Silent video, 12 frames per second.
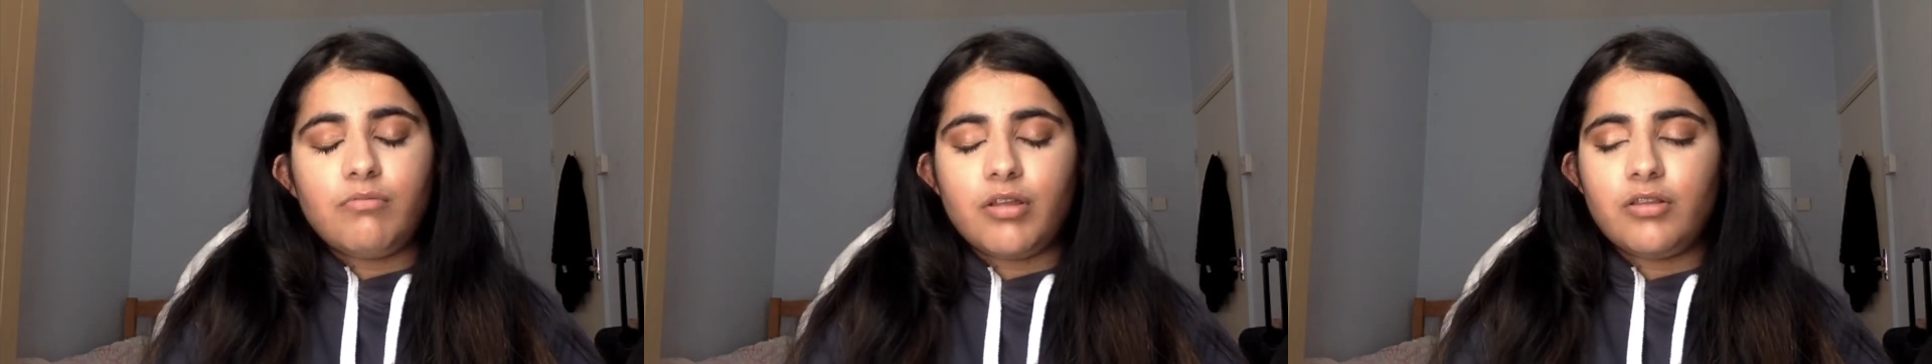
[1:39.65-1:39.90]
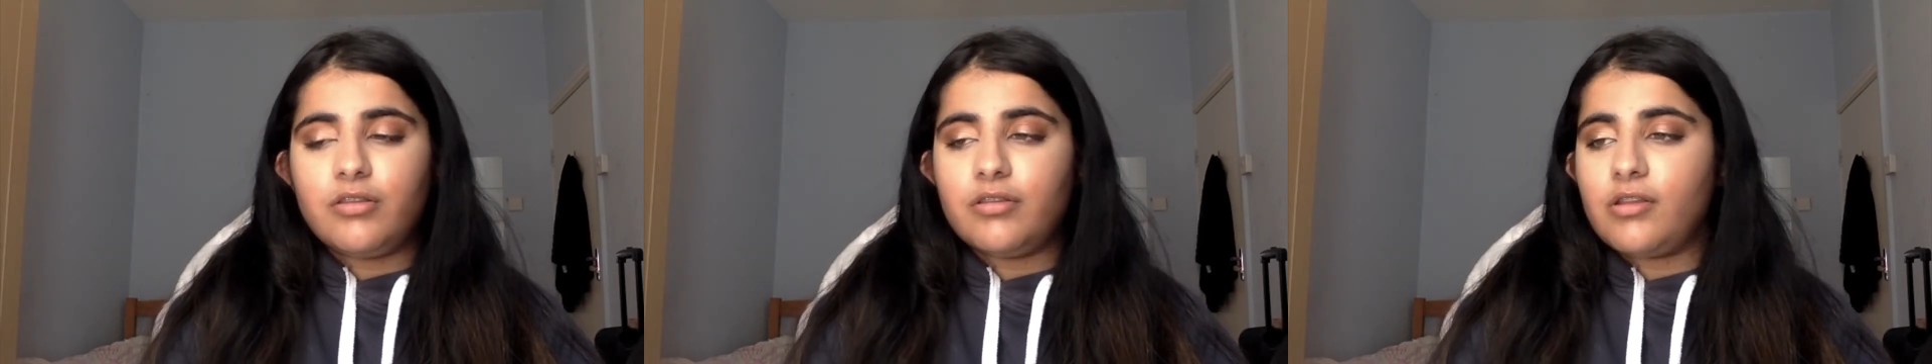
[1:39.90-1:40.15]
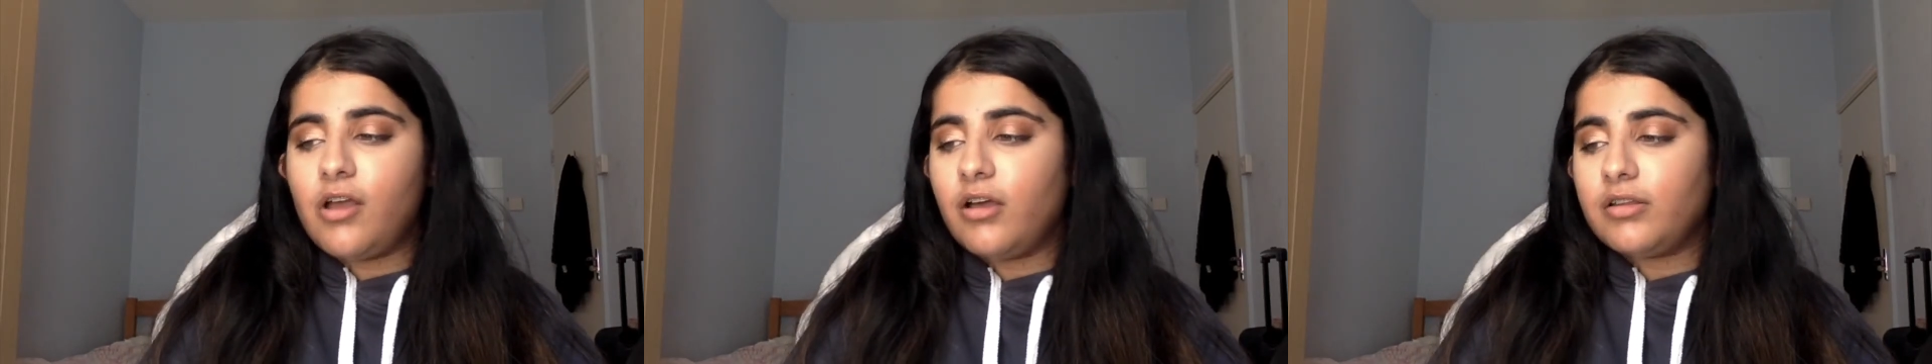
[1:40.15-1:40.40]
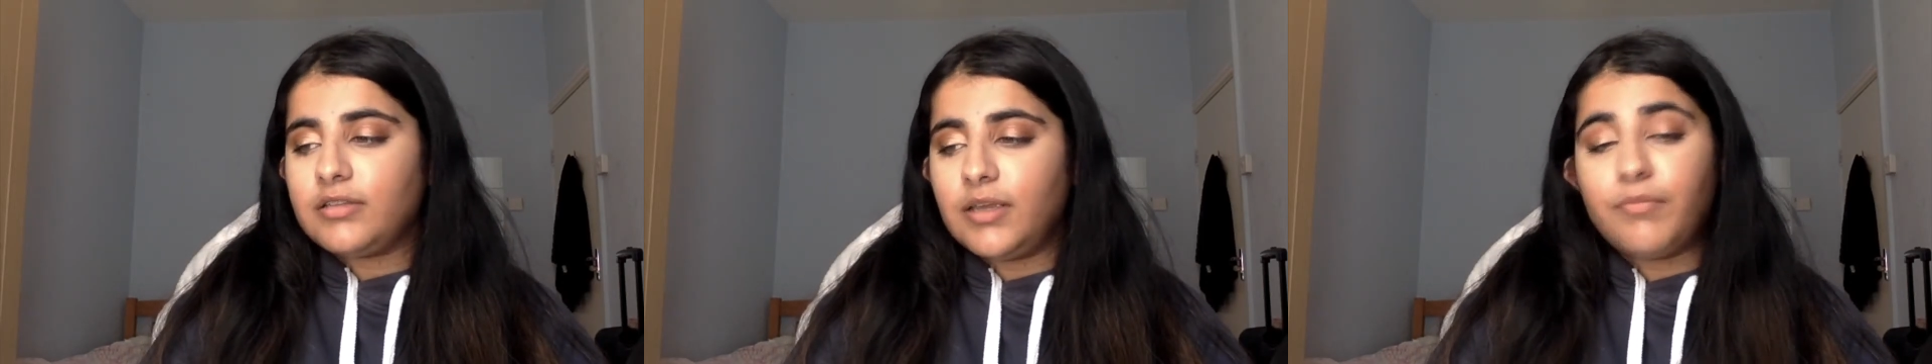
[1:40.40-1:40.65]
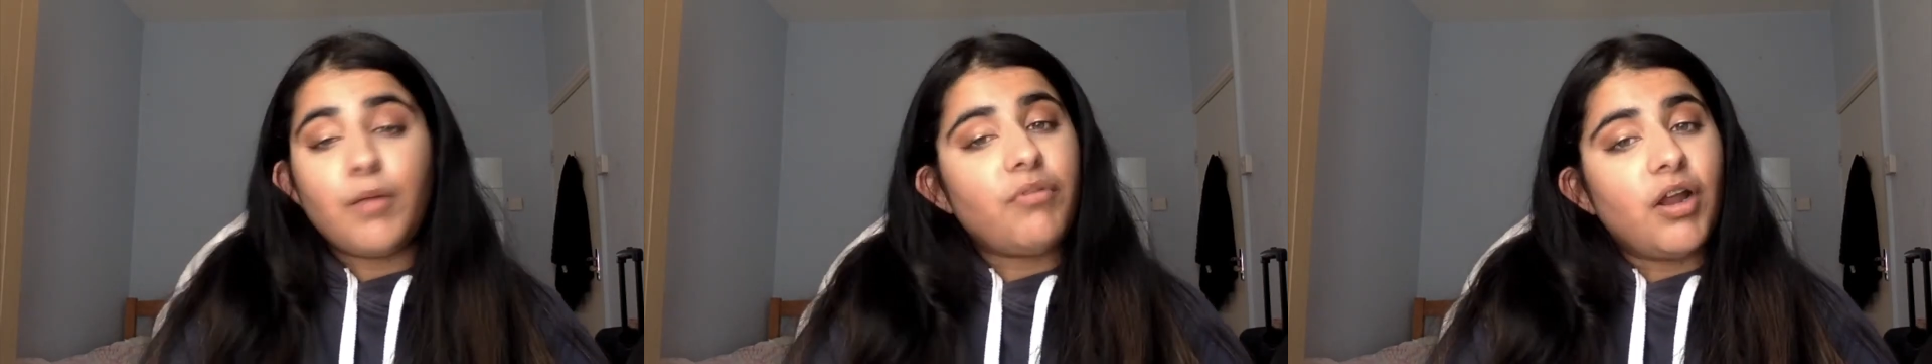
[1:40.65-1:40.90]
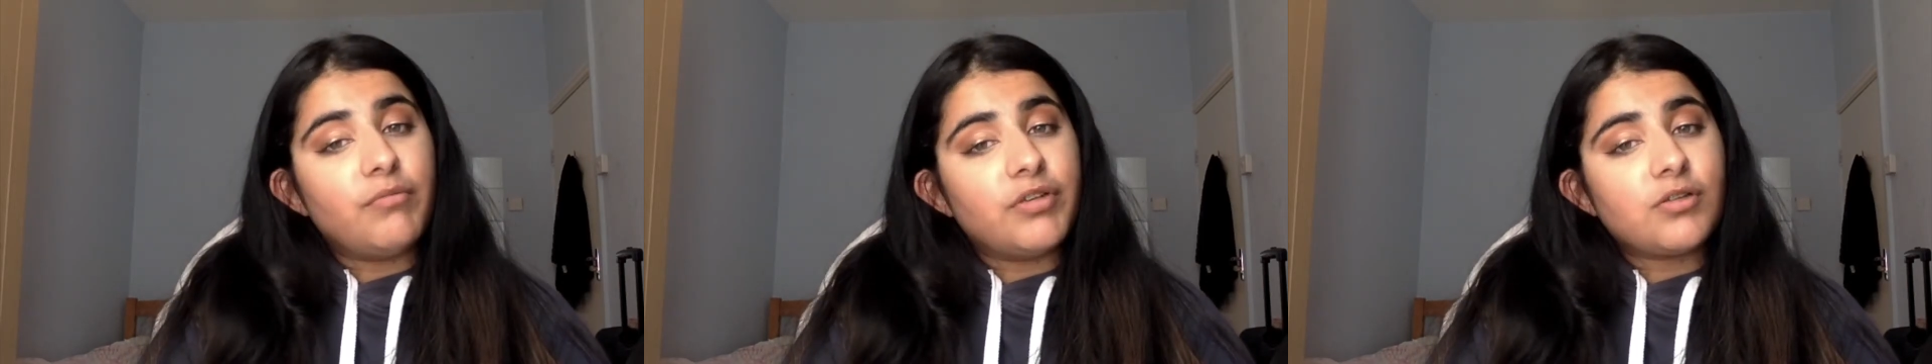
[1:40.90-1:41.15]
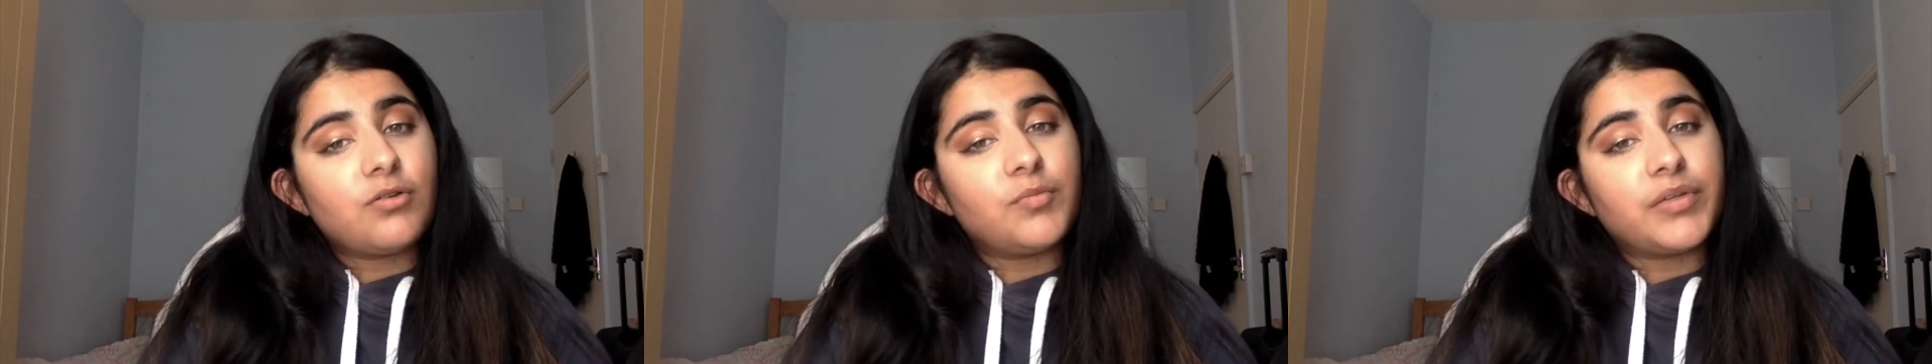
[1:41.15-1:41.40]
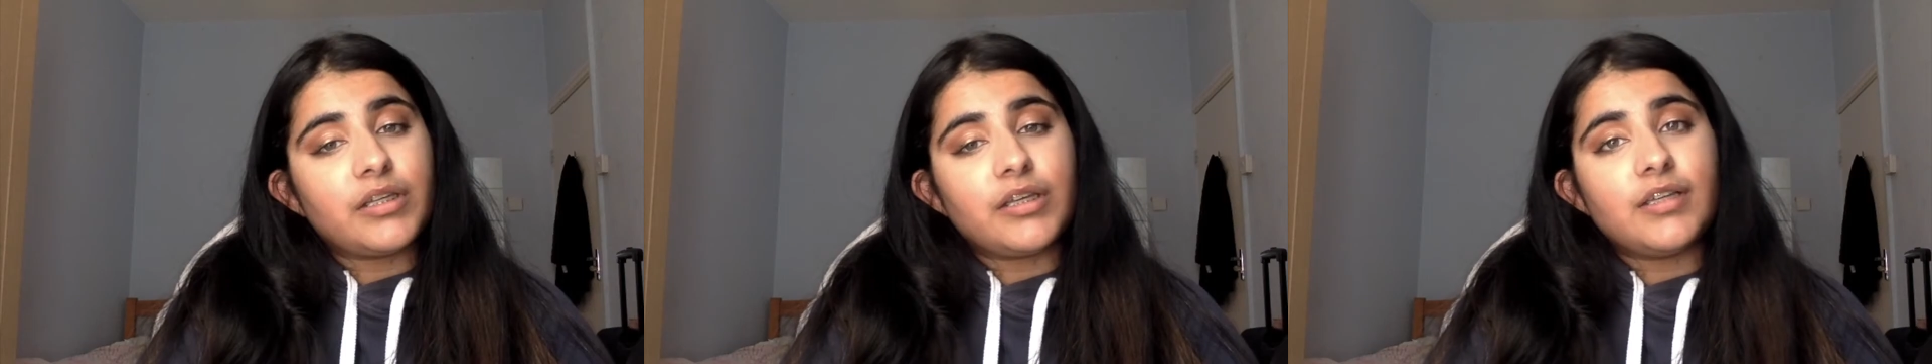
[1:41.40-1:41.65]
not in my primary school
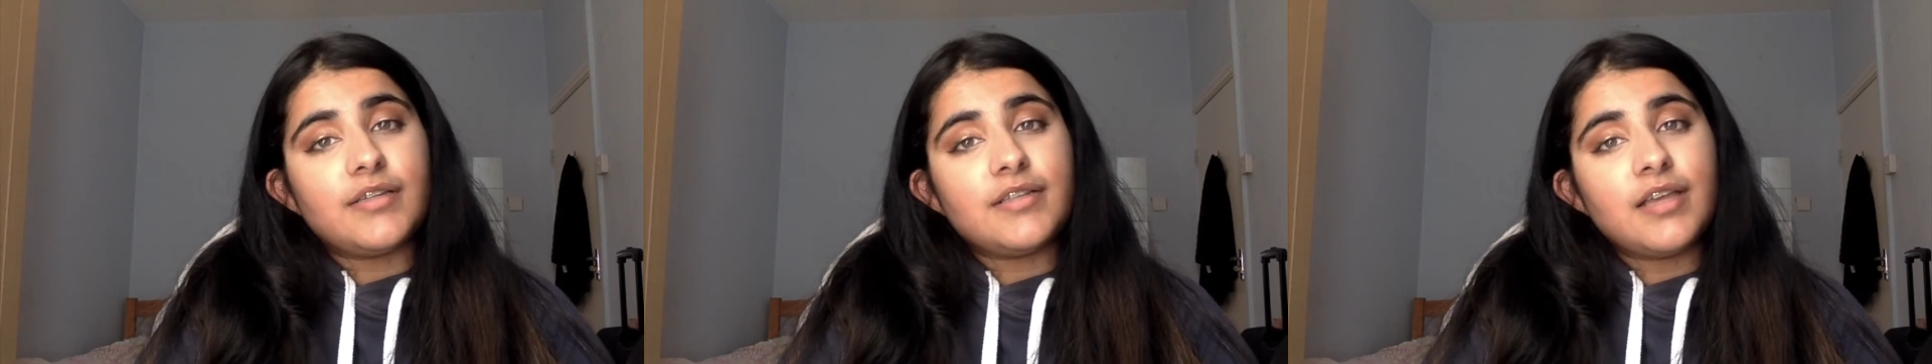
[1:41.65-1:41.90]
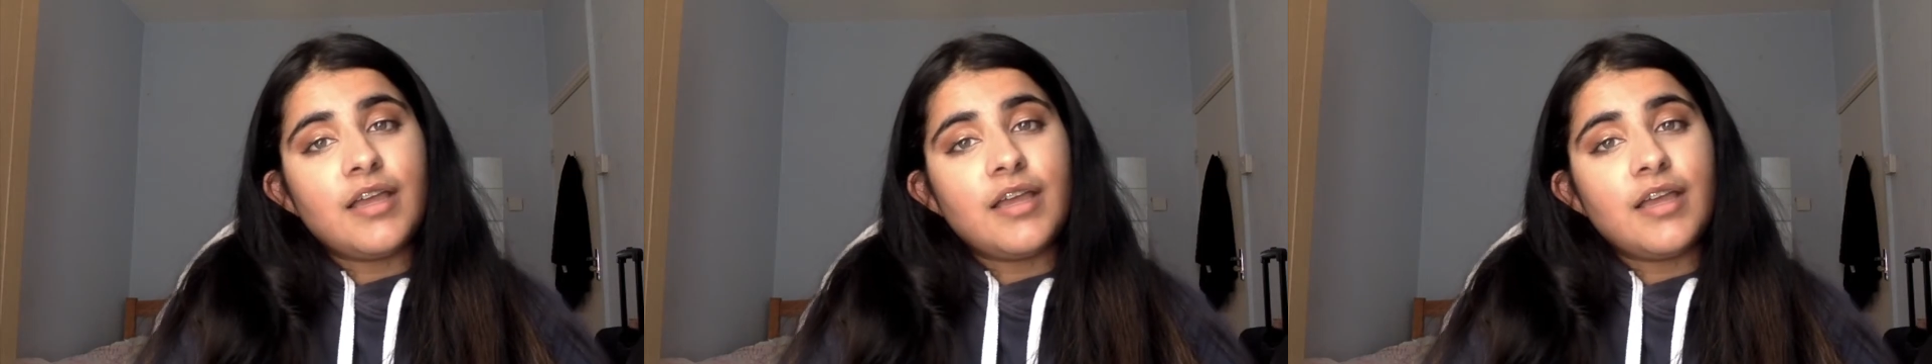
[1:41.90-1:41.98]
because